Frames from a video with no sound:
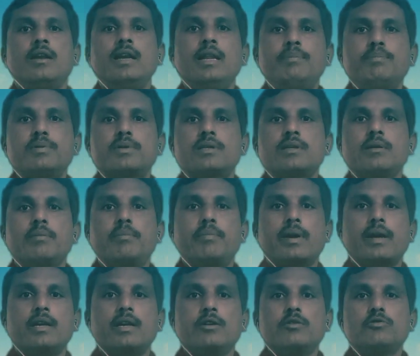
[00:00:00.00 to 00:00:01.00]
Lips
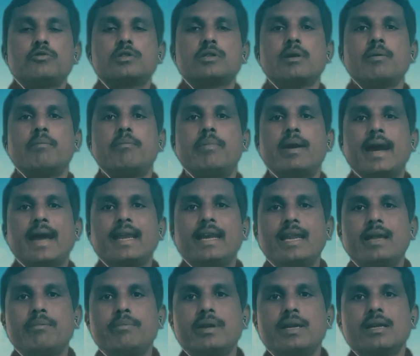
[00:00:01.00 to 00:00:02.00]
produce
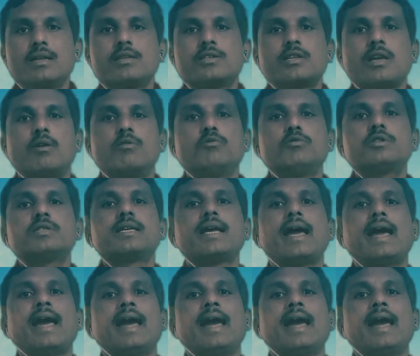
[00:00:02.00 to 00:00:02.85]
bilabial sounds